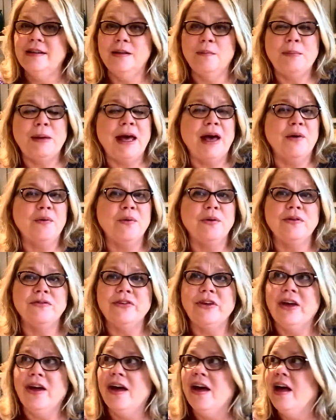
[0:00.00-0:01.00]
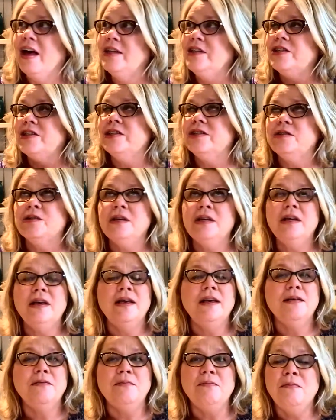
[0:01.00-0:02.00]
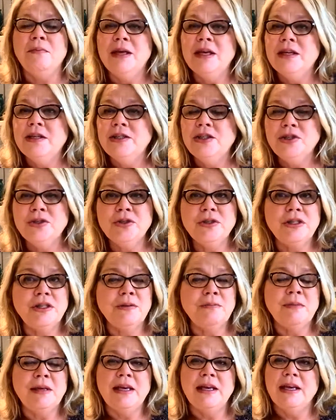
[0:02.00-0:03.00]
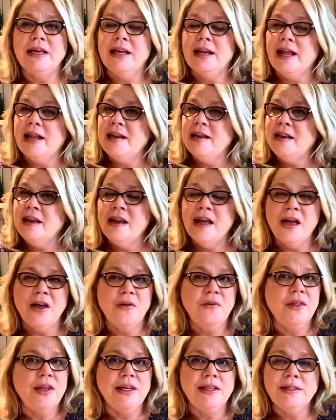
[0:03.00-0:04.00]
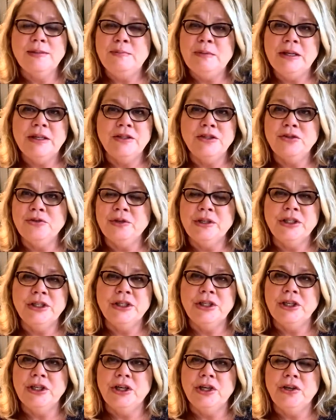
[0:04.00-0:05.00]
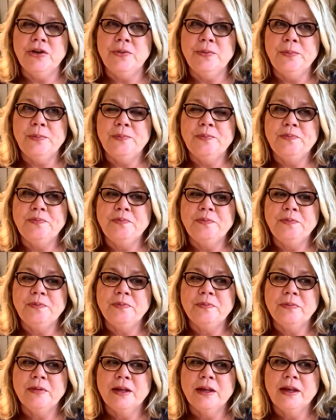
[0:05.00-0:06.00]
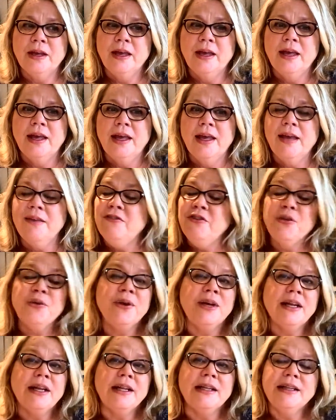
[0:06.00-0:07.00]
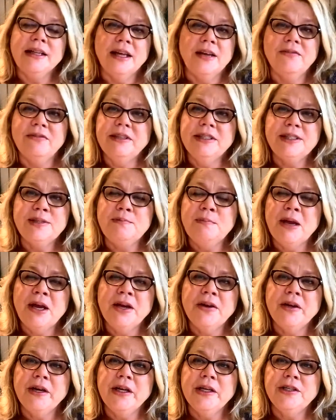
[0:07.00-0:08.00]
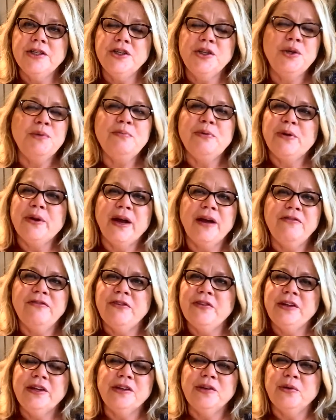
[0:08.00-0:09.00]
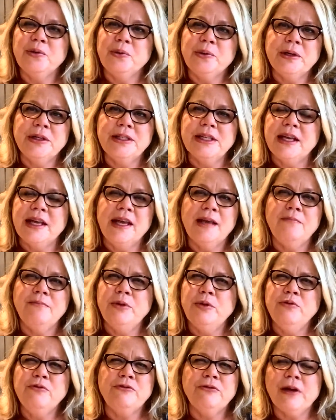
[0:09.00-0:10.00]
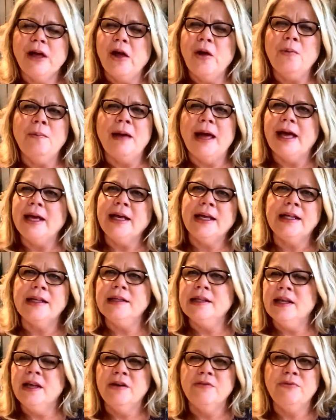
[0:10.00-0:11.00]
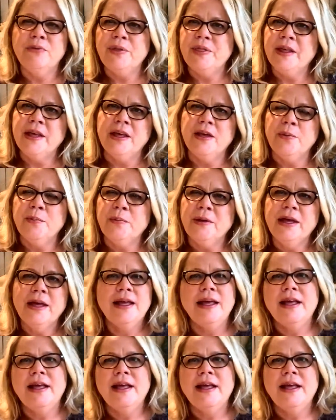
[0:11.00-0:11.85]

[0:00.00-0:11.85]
the power of God just ministered to me, and I know that he's ministering to you. If you're in a loveless marriage, you pray for the Lord to help you fall back in love with him